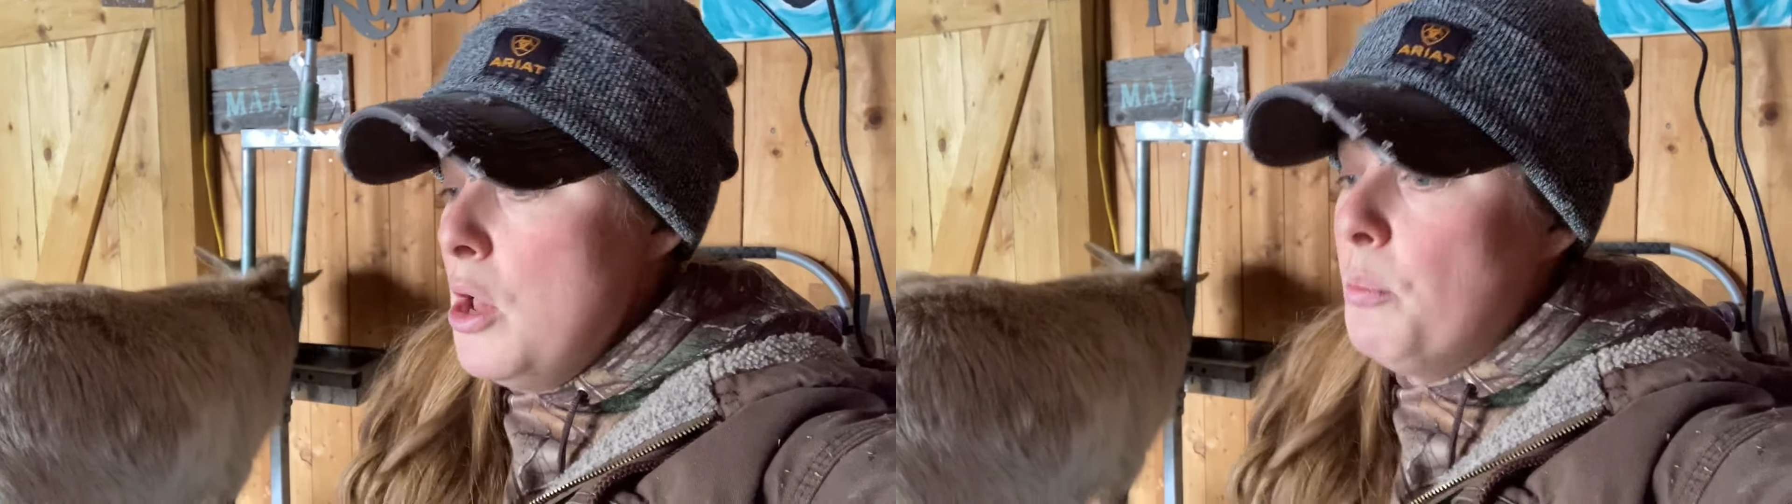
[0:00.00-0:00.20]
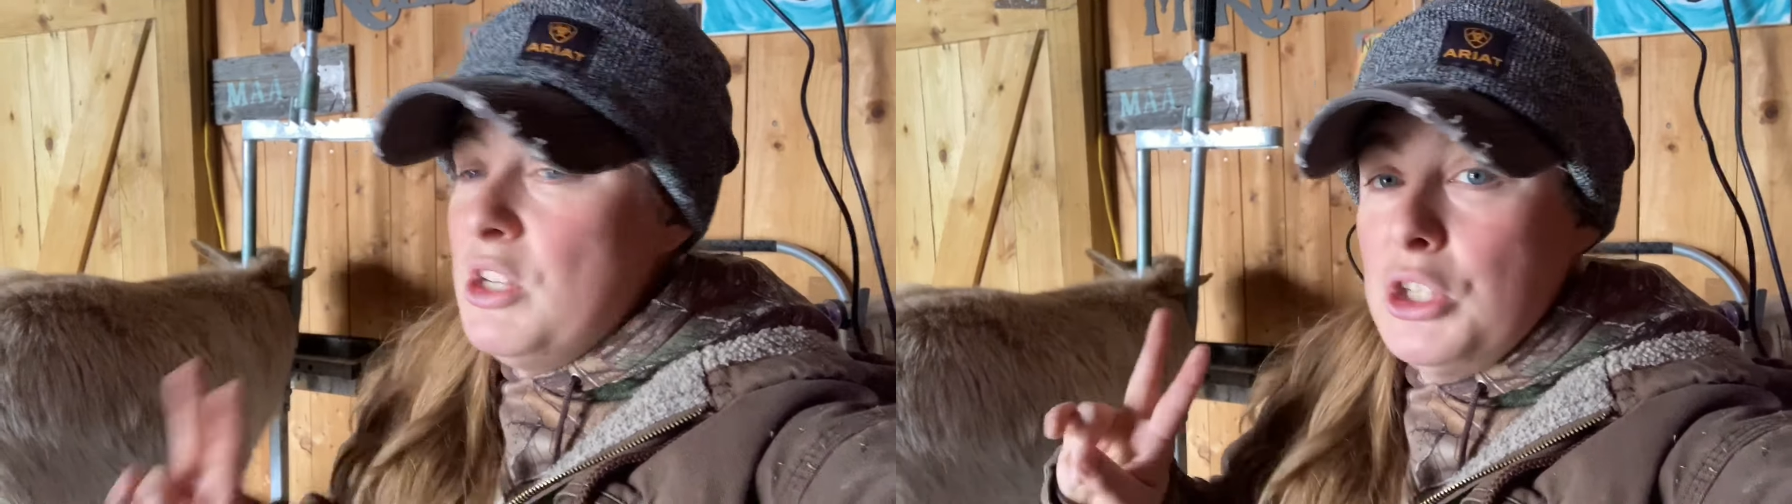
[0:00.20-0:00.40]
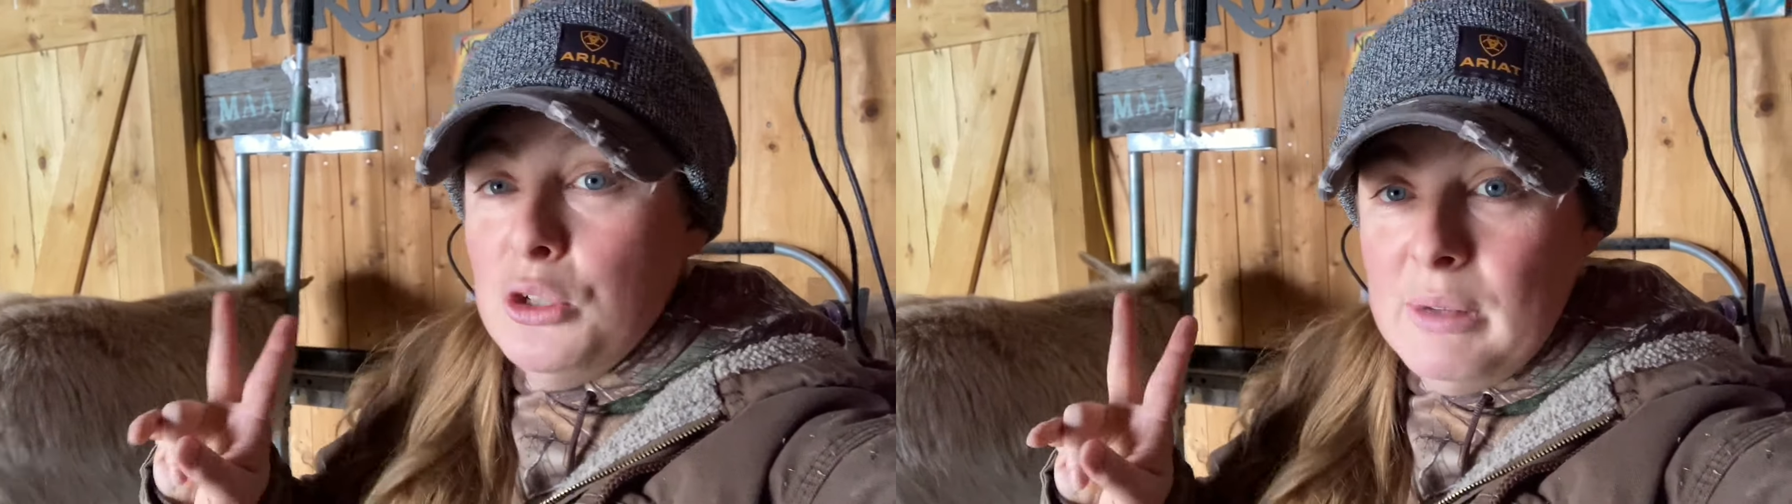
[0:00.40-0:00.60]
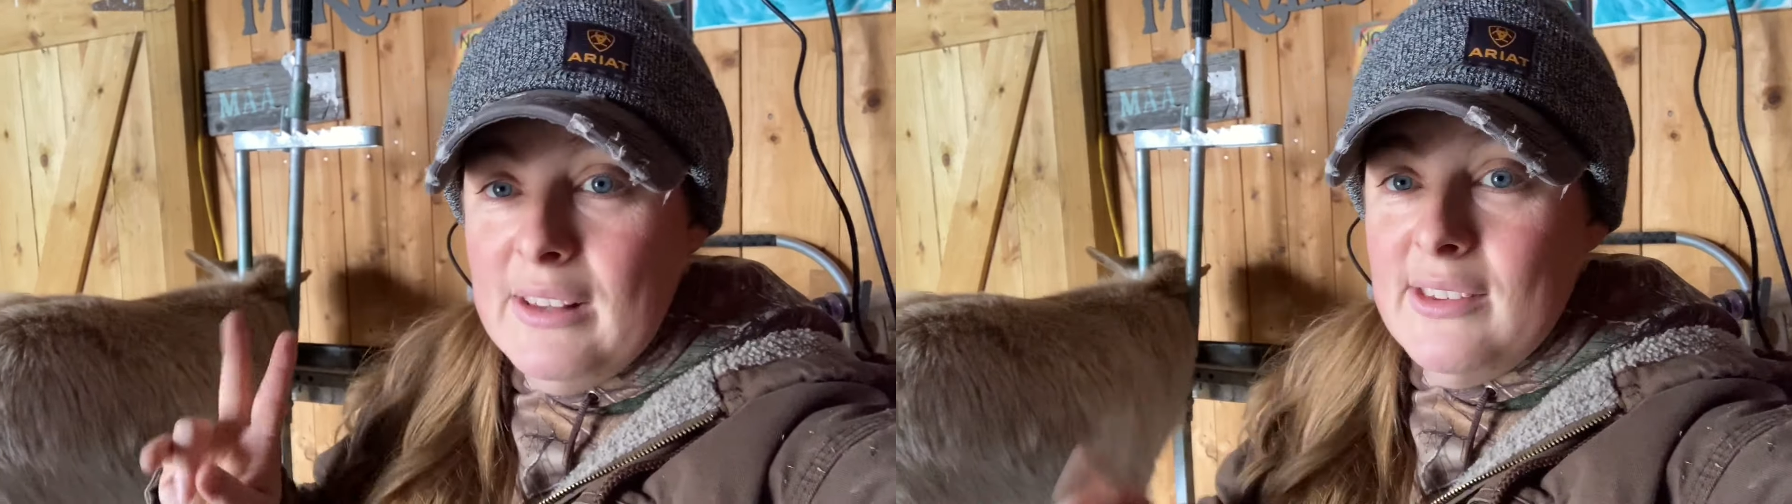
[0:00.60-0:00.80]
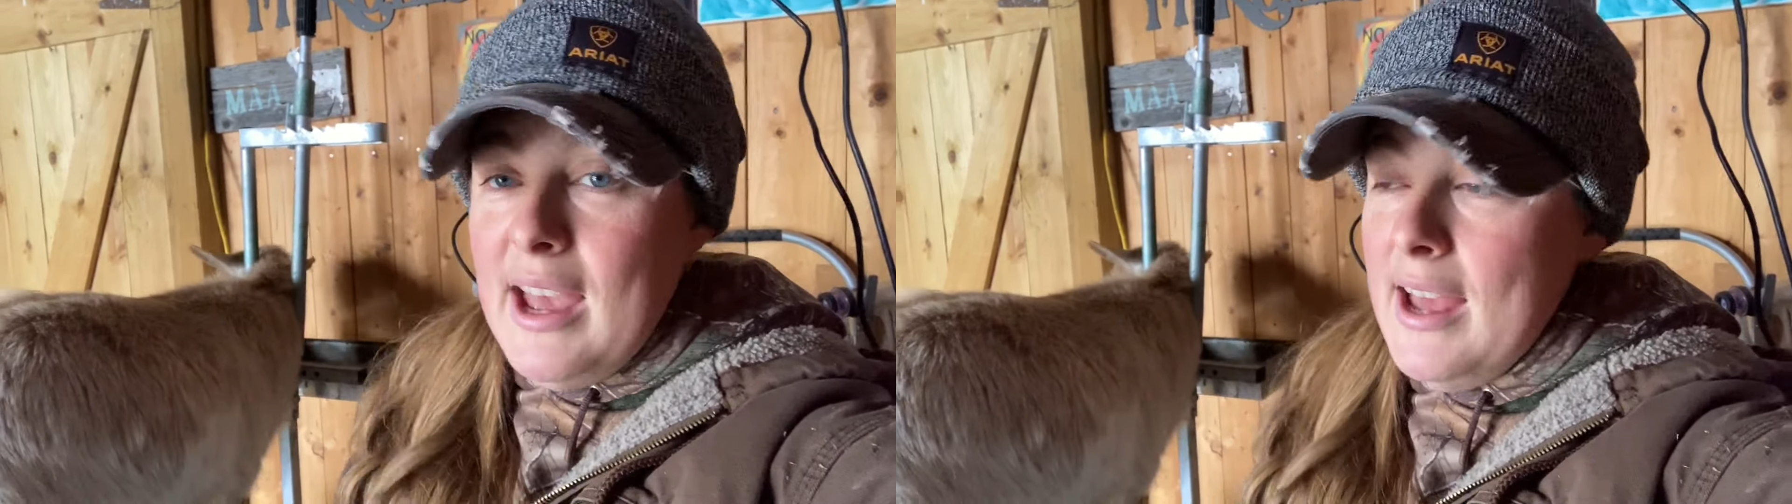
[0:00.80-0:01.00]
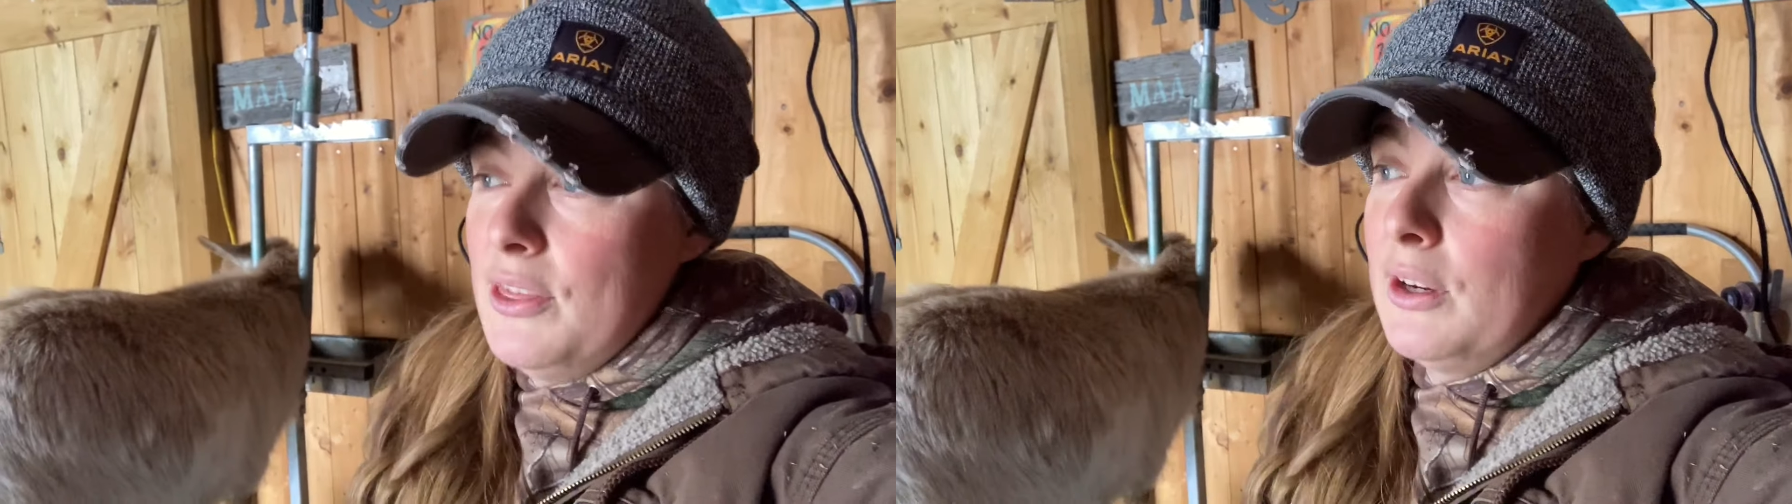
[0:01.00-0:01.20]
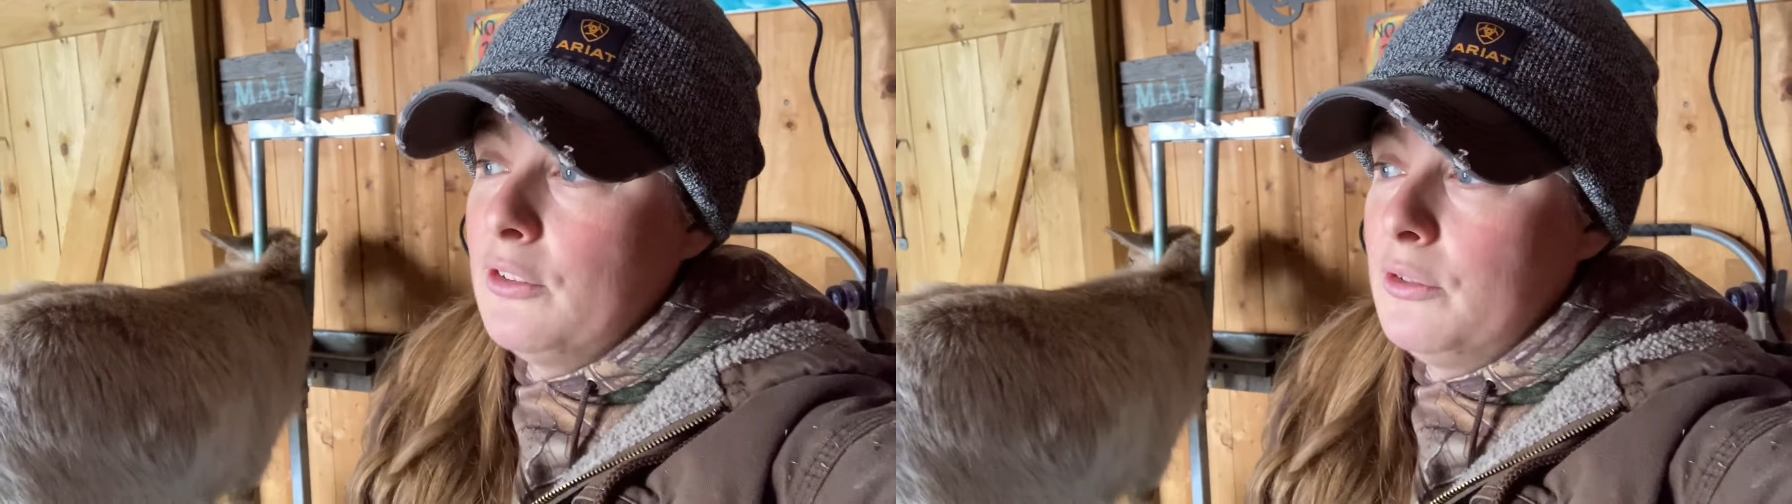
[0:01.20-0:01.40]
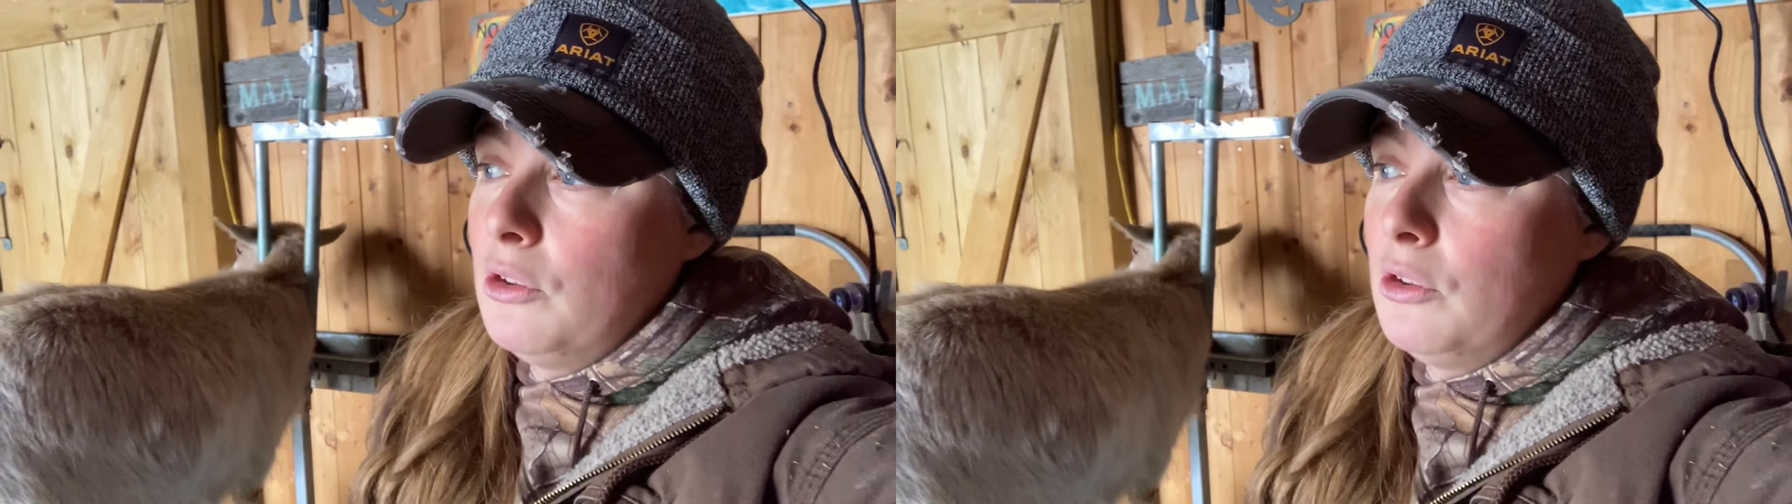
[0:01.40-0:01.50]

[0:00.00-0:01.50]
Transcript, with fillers: But two means that there's